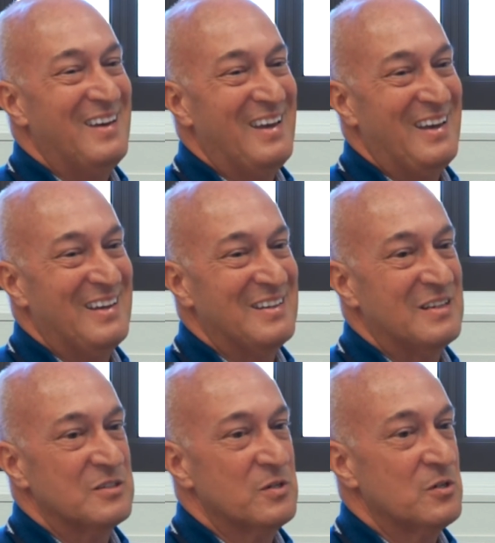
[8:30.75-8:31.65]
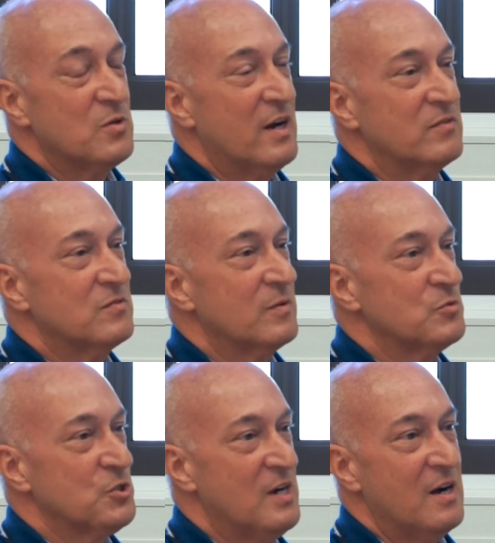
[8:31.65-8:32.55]
And so he drives from
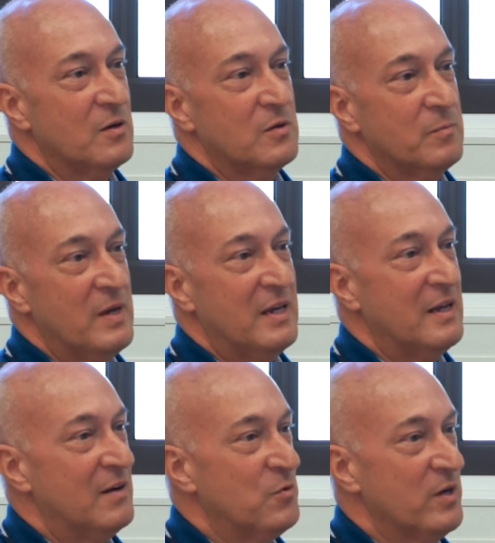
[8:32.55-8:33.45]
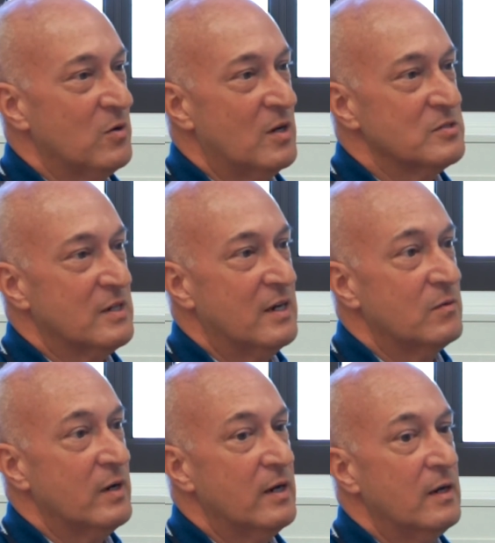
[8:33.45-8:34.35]
Chicago to Maine, halfway across the
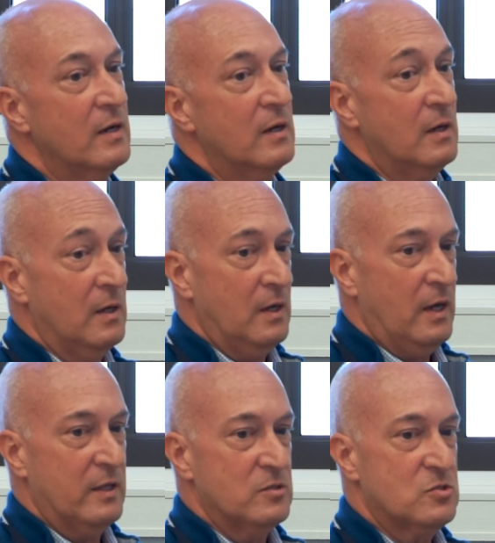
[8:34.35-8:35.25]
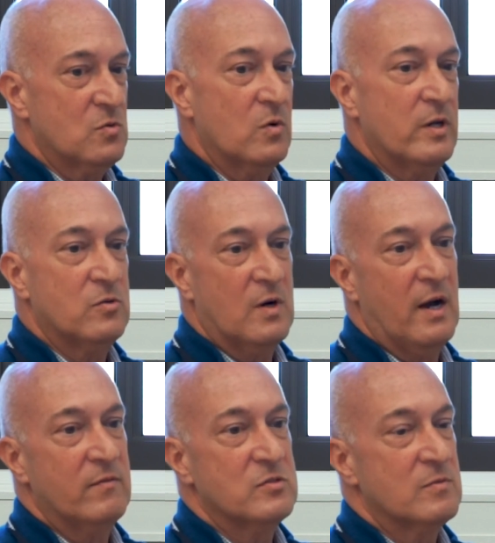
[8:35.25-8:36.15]
country. And the story,
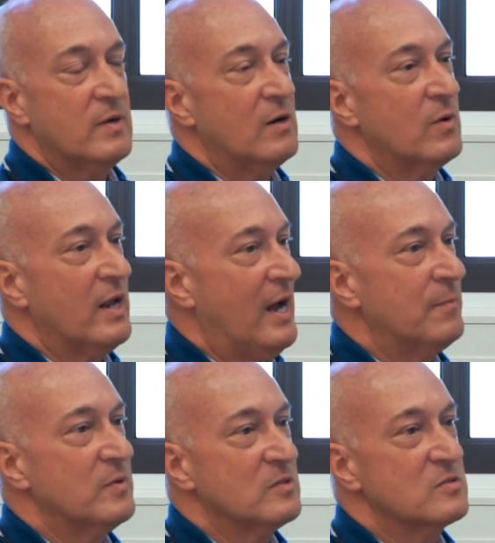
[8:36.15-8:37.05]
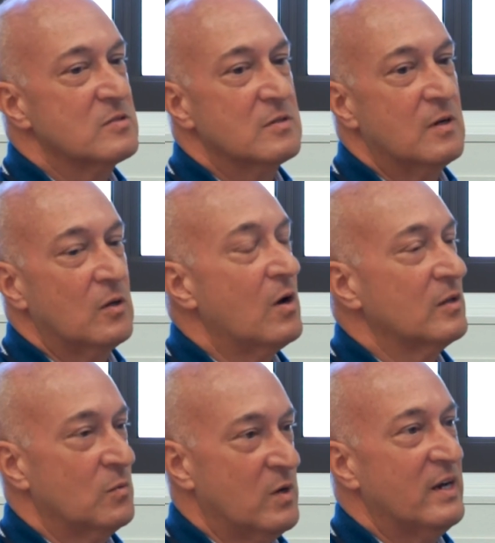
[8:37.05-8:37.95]
Drive, is about what happens
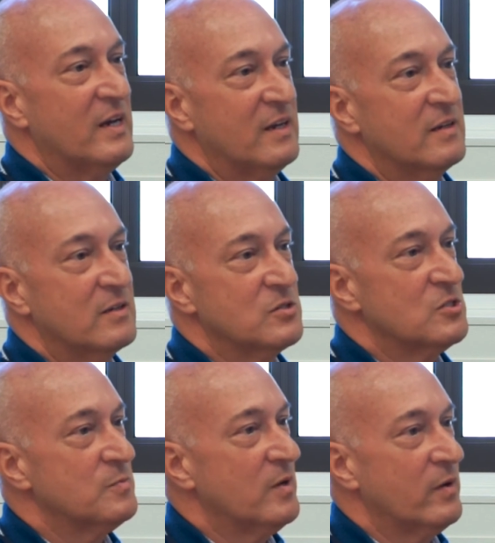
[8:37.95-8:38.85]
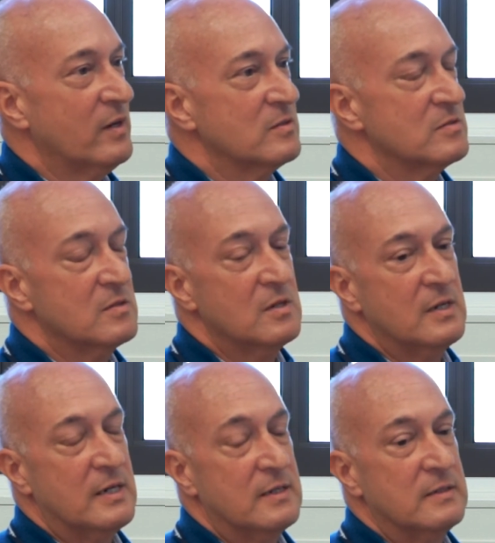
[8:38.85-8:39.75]
along the way, his experience,
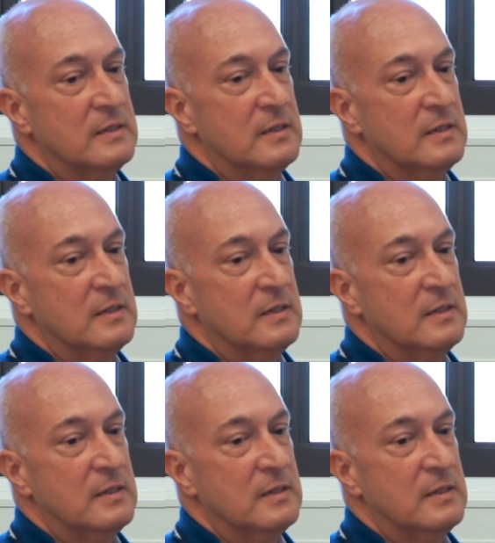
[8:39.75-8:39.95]
the